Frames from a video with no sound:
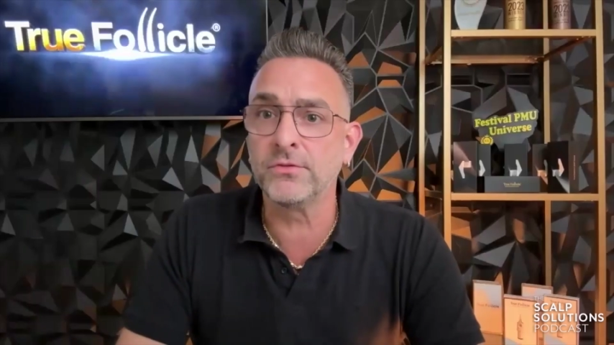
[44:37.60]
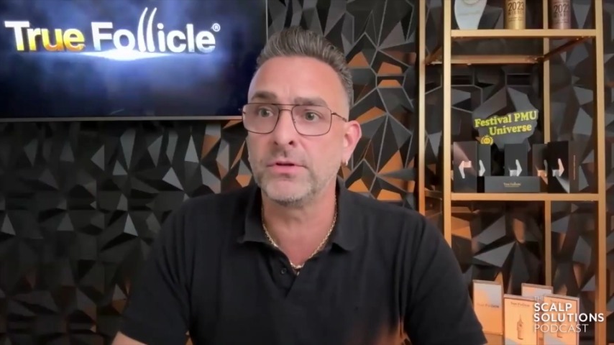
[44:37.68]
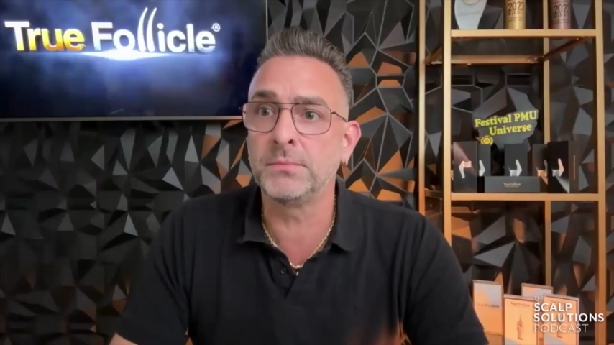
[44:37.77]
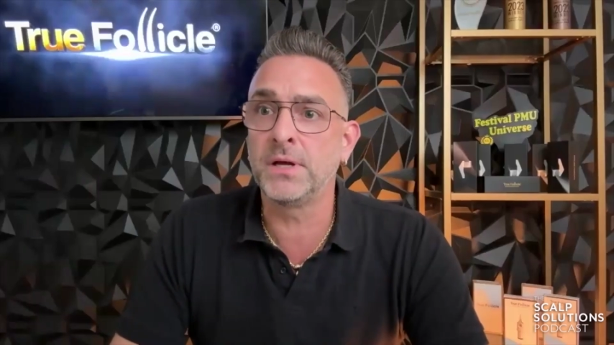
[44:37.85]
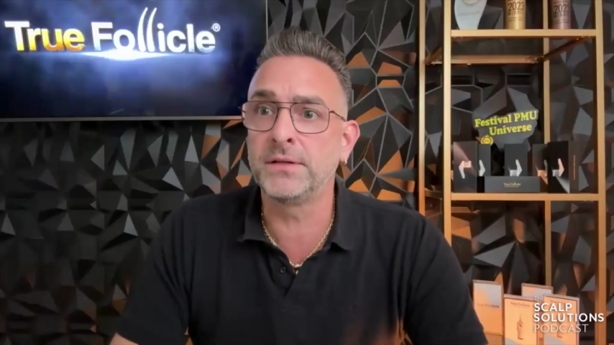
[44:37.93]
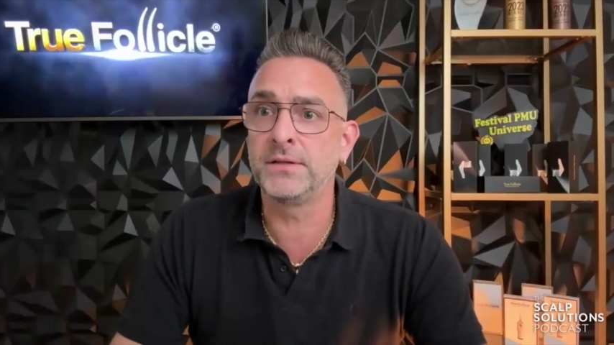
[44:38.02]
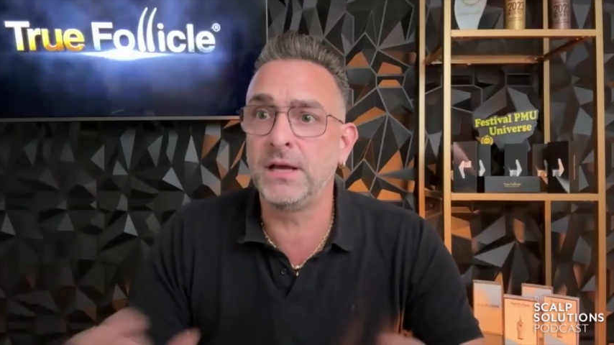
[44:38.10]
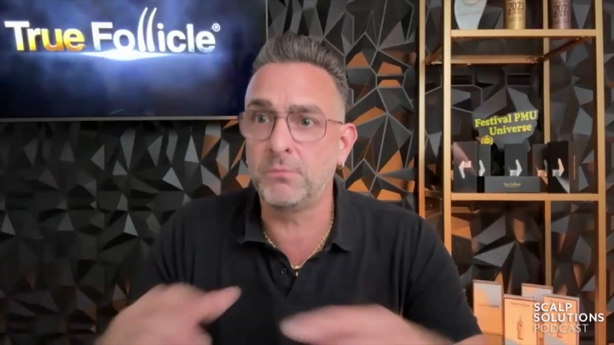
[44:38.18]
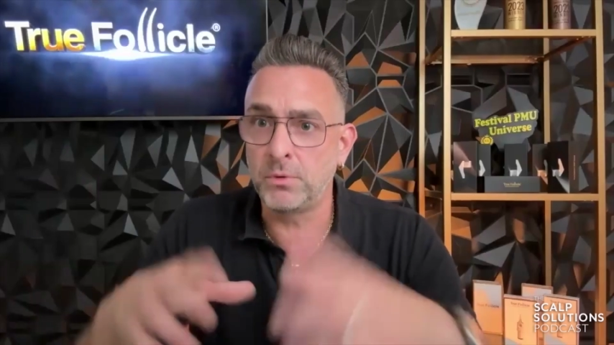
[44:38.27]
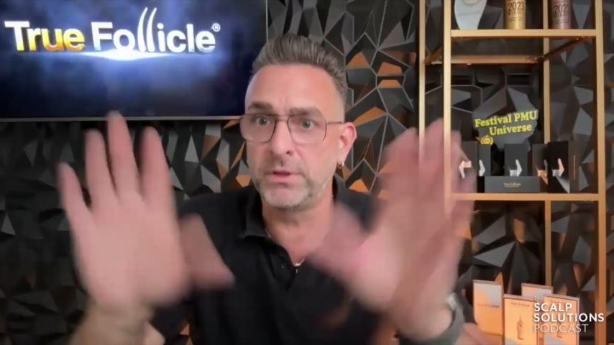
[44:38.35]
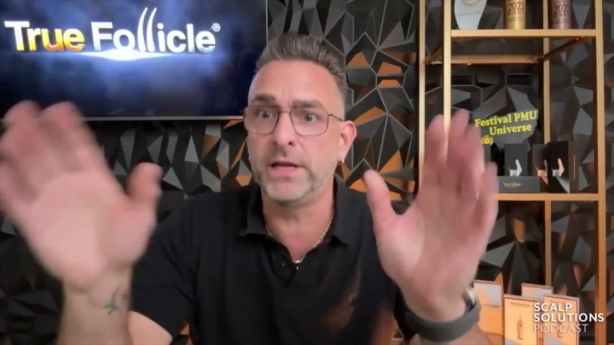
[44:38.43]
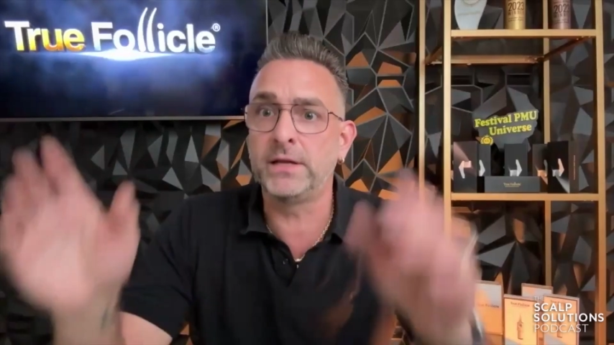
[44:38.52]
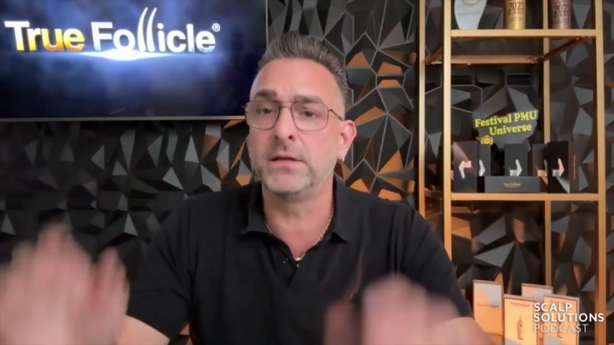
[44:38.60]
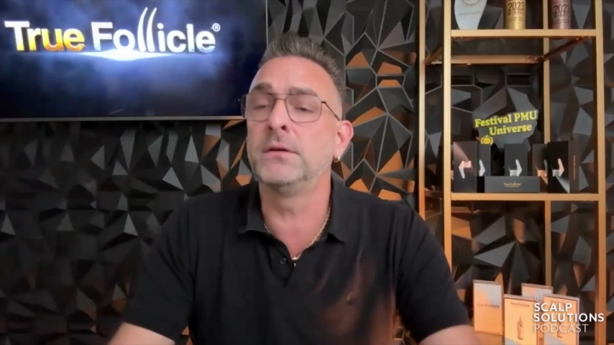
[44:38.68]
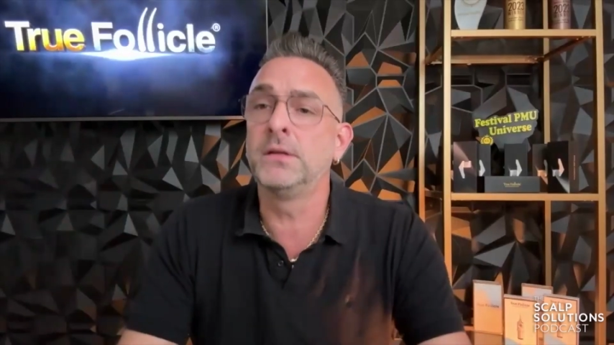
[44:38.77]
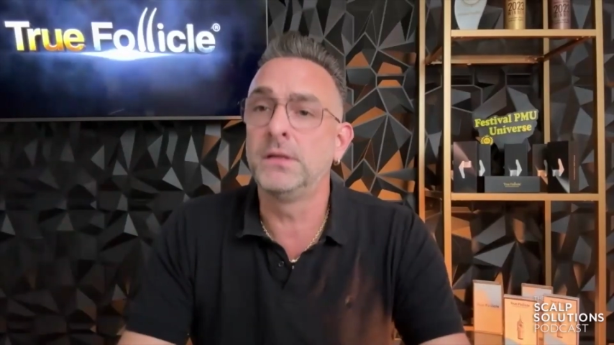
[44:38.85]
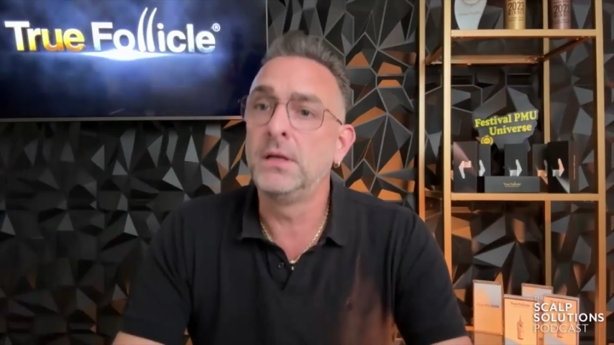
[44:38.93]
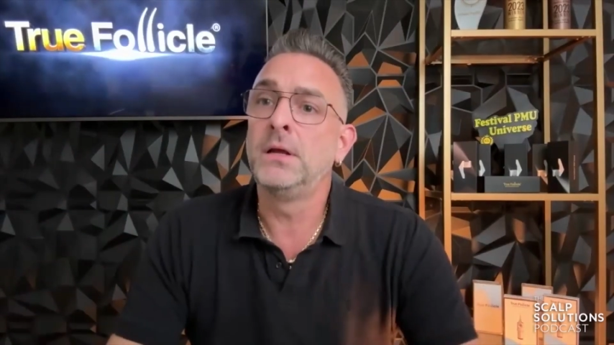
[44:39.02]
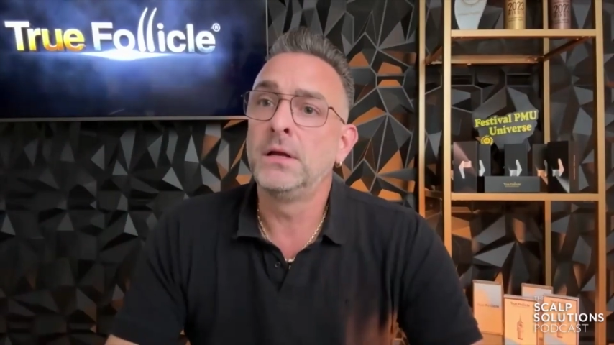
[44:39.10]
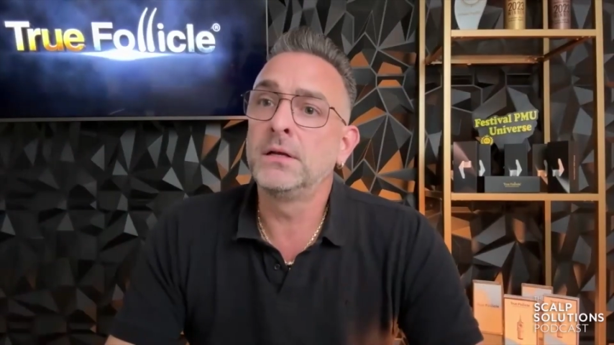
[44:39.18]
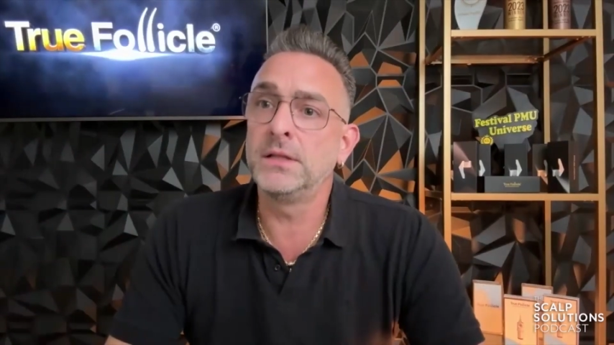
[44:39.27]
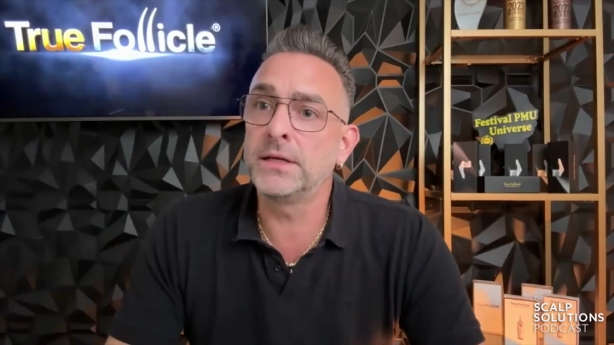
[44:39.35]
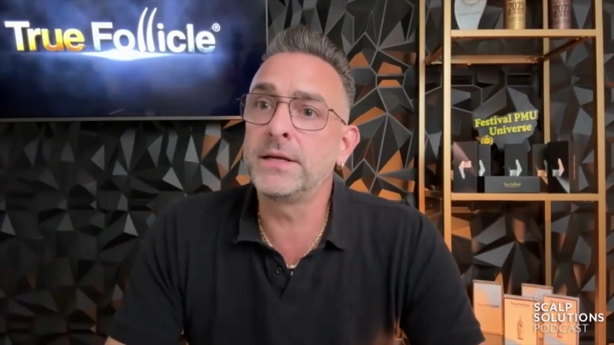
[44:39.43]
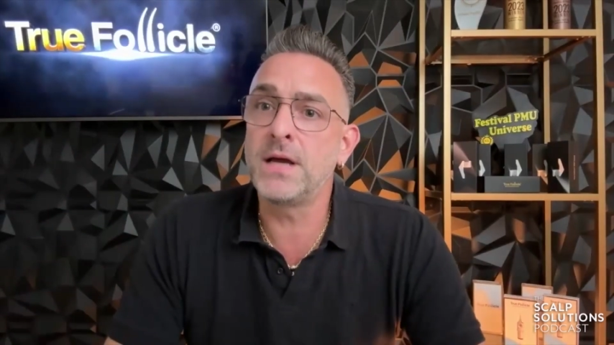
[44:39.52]
or something like that where they can
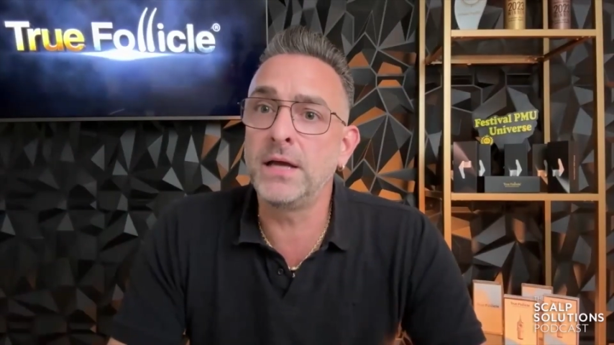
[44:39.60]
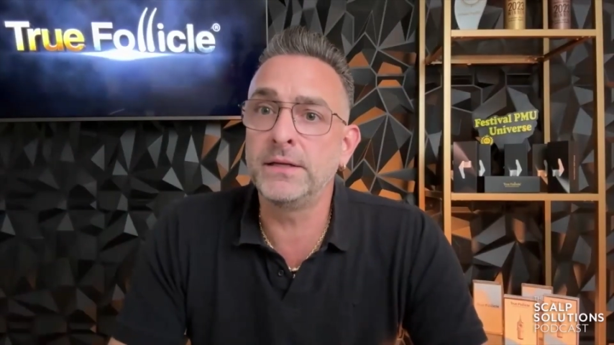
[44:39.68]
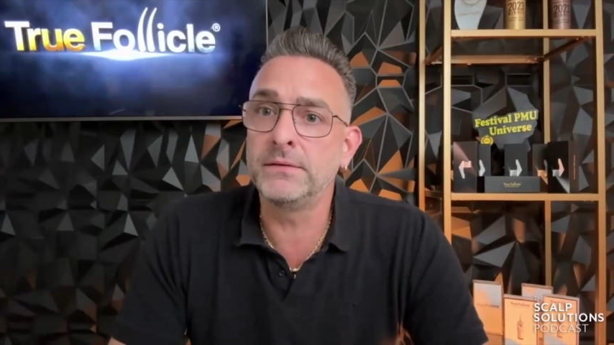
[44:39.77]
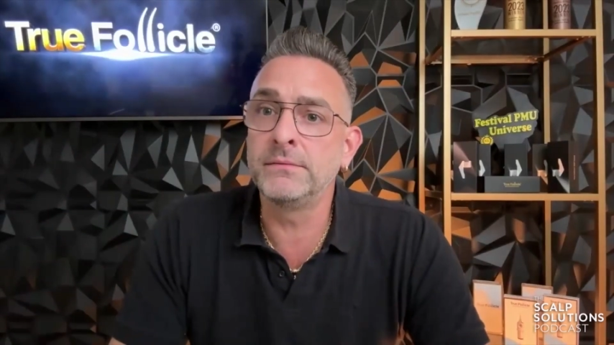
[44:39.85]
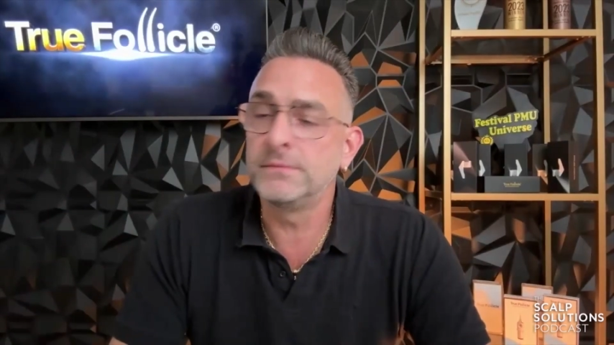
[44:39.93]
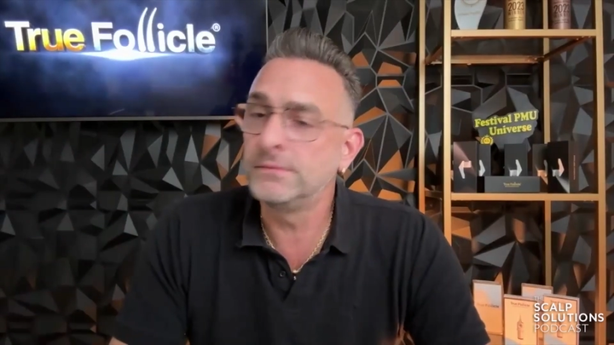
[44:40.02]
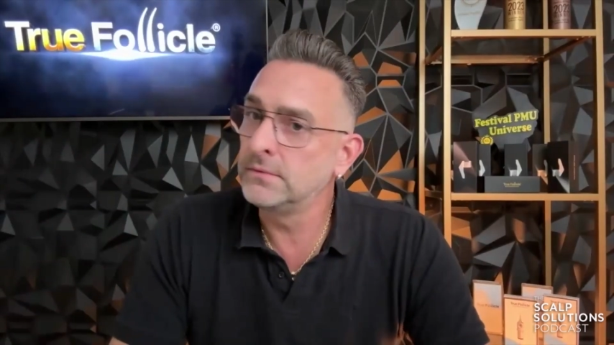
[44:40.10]
click on it. And